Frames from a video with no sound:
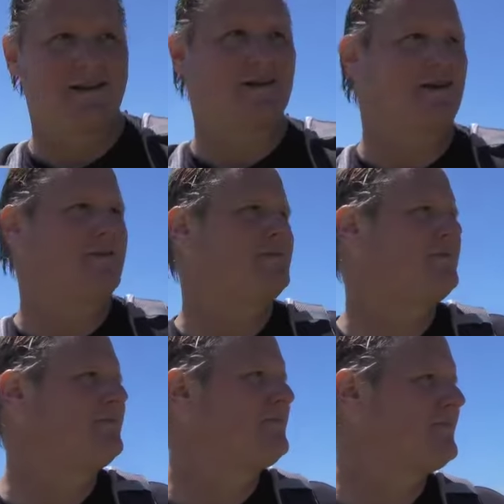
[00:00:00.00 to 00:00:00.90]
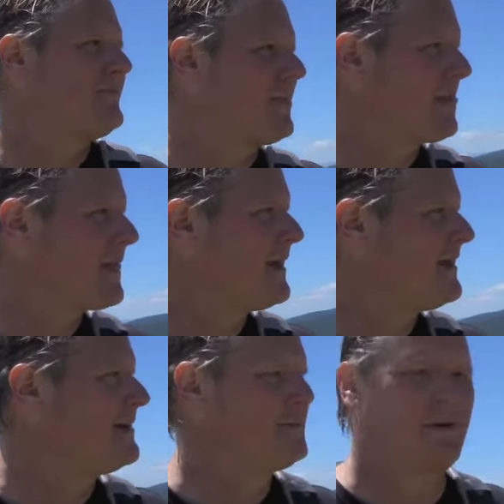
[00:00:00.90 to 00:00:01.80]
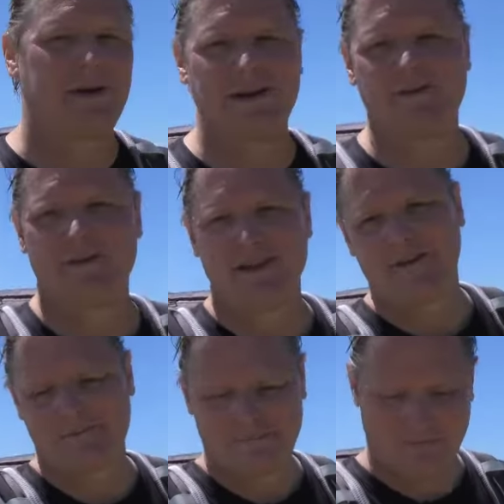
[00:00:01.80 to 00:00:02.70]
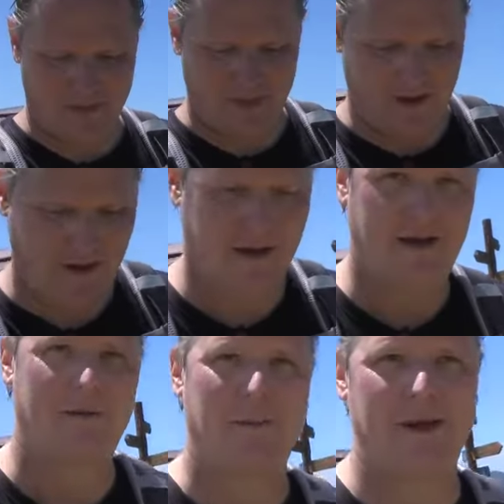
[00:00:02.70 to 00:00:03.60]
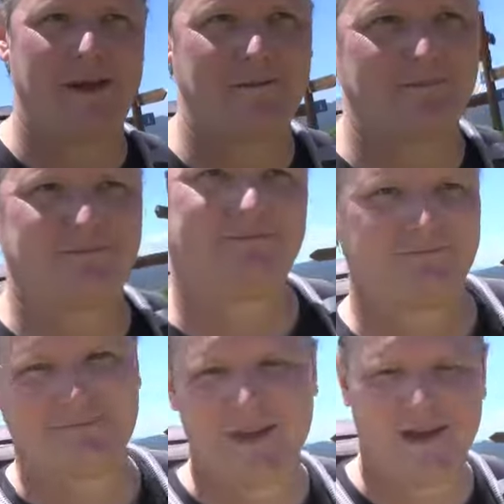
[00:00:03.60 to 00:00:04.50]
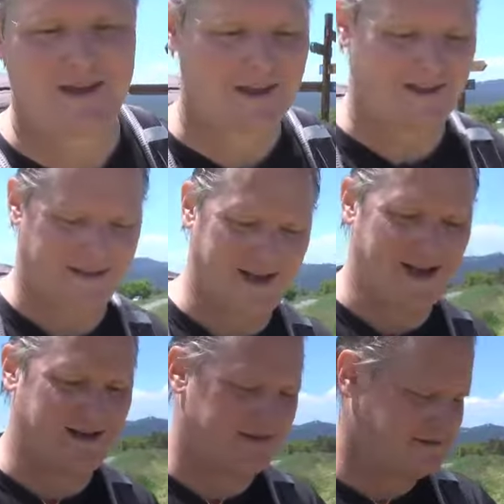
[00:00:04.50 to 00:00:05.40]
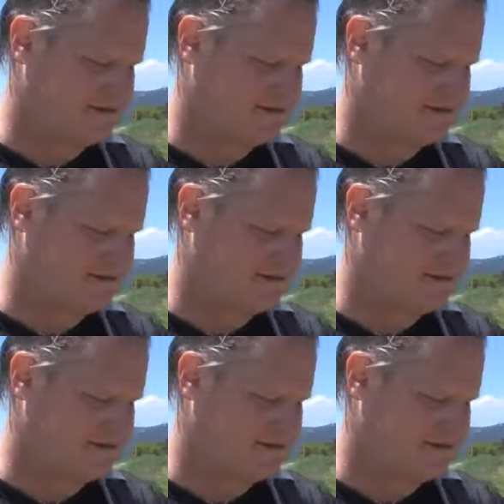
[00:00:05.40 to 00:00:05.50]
So, pretty nifty. I'm beat. It's hot.